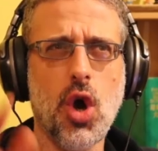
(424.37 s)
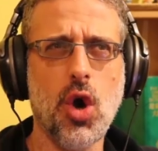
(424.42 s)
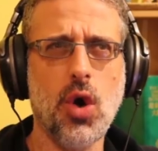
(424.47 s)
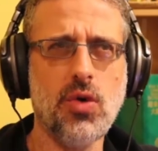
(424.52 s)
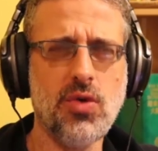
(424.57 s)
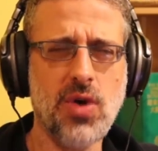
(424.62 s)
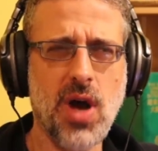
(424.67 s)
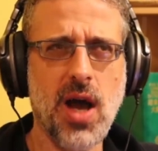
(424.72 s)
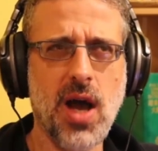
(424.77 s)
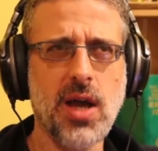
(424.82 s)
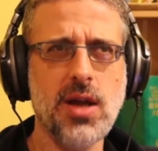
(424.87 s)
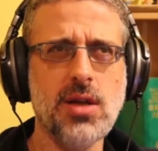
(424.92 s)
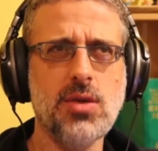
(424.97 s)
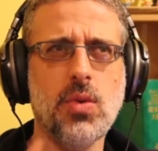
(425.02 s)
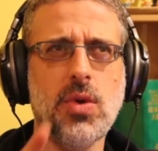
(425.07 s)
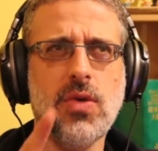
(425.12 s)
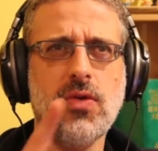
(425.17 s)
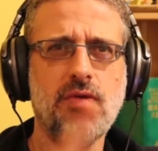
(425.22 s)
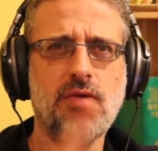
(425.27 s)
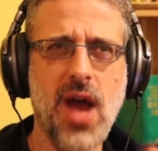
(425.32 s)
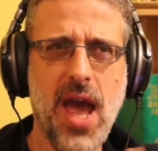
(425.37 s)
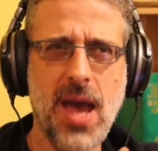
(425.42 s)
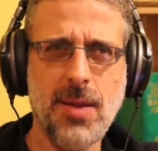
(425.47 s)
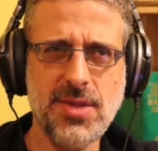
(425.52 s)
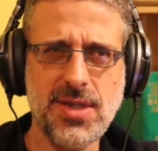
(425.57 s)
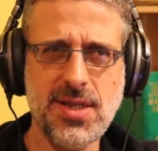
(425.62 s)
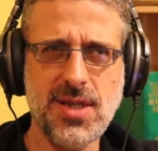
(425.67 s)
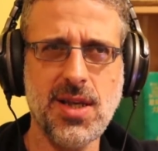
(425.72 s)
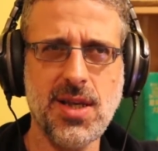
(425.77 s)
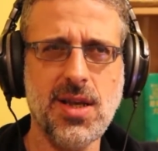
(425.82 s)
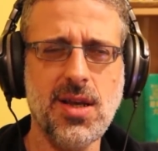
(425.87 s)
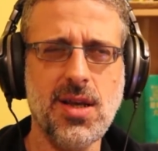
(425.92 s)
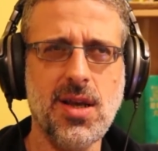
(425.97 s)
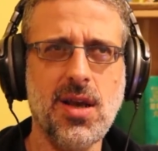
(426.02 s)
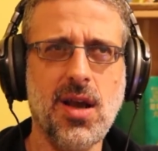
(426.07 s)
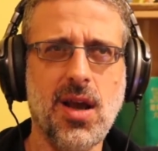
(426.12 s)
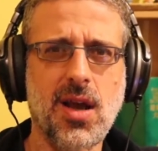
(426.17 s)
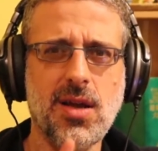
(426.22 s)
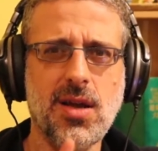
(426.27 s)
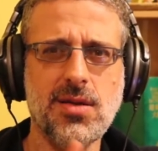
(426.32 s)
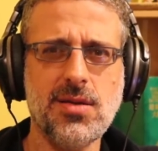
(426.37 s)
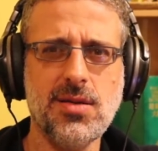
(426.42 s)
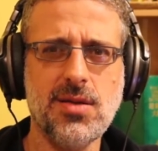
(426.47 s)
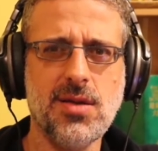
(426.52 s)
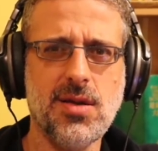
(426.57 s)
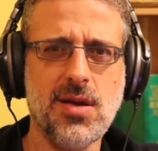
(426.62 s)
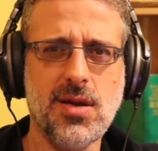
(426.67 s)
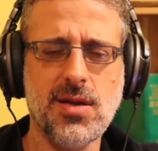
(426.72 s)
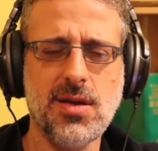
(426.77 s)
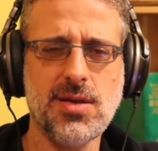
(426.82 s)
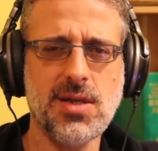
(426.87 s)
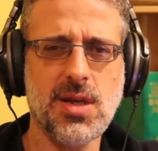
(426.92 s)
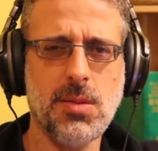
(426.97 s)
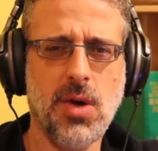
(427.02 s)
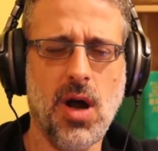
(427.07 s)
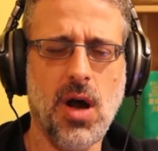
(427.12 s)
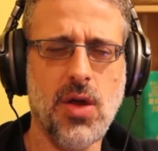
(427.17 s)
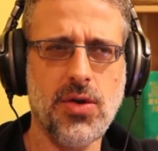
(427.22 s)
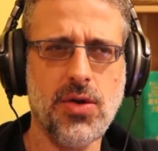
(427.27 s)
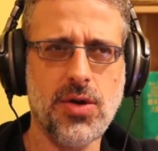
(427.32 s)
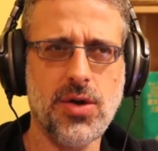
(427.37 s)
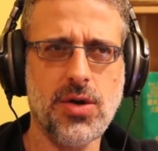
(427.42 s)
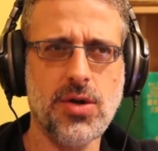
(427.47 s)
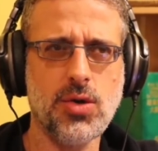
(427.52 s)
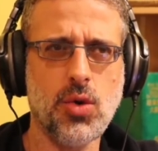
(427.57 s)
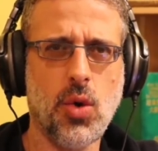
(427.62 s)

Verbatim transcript: right, with Ramsay and uh, some other northern